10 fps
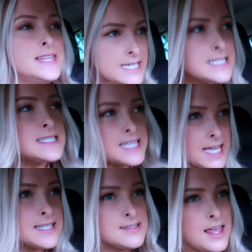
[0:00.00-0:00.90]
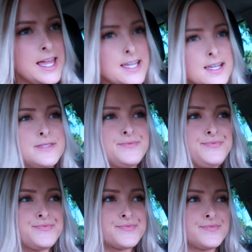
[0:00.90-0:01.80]
This tastes like
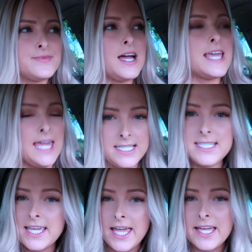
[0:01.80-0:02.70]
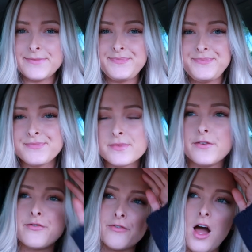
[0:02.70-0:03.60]
a candy cane
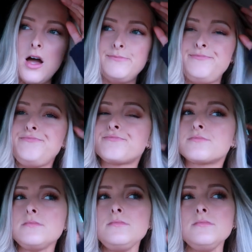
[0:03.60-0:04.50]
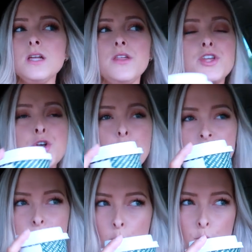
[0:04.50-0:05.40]
from the
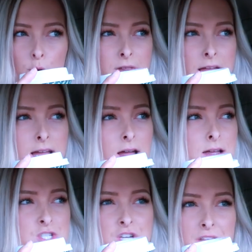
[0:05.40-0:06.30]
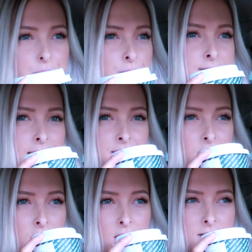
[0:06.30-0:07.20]
North Pole, like chilling with Santa
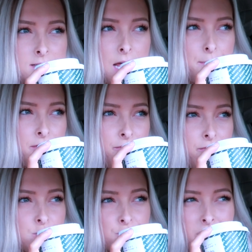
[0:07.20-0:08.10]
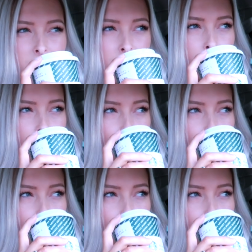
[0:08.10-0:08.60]
Claus type of drink.